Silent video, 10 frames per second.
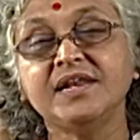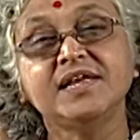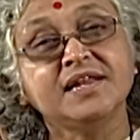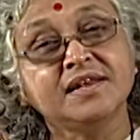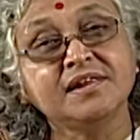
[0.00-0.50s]

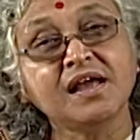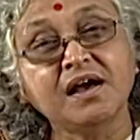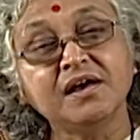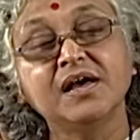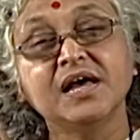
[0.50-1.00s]
India,
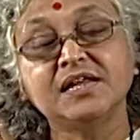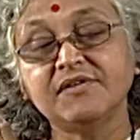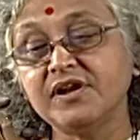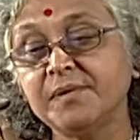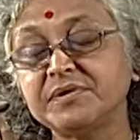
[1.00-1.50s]

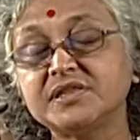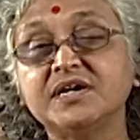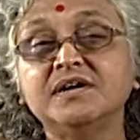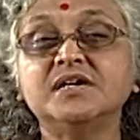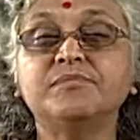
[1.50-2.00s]
developed a
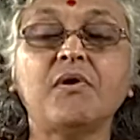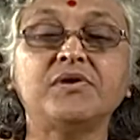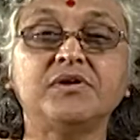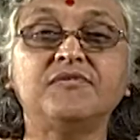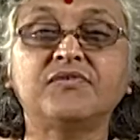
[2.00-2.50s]
third
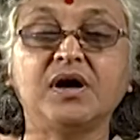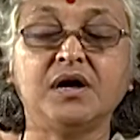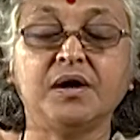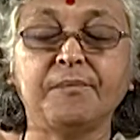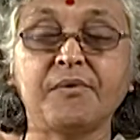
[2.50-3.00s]
model of
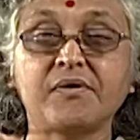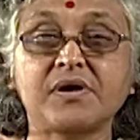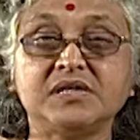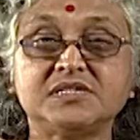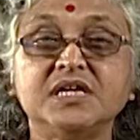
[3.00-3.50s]

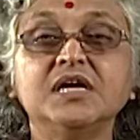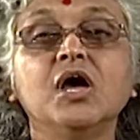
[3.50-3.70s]
broadcasting,